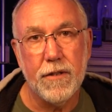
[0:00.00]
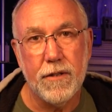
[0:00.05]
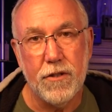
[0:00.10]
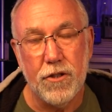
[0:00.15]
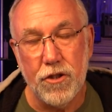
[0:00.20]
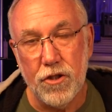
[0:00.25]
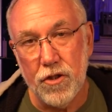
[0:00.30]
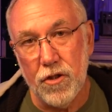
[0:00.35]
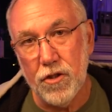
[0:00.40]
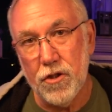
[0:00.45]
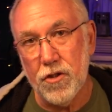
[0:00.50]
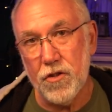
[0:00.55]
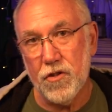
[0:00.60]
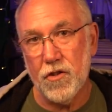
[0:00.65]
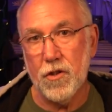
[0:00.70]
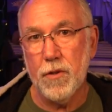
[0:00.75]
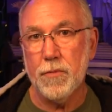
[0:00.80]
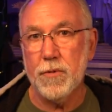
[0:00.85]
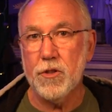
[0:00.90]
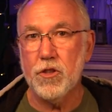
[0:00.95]
Your
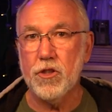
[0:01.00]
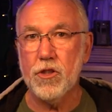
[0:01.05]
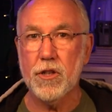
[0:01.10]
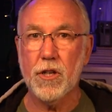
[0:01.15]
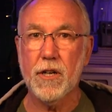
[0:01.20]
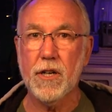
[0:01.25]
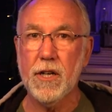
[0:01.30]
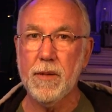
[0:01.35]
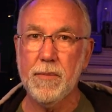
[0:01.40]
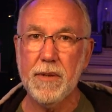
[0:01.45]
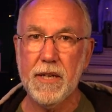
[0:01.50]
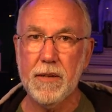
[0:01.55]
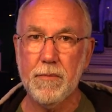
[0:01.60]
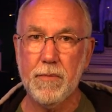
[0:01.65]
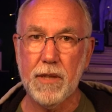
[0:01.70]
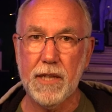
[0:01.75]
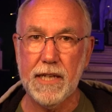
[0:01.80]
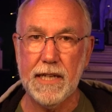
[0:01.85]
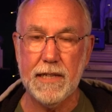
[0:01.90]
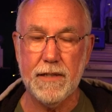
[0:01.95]
super should already be in
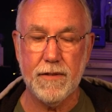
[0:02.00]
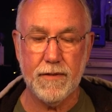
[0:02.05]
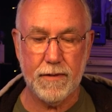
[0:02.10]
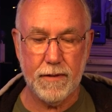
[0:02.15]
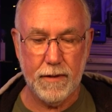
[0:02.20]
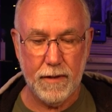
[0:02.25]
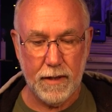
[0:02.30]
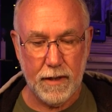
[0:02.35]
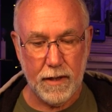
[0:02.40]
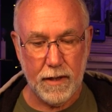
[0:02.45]
place.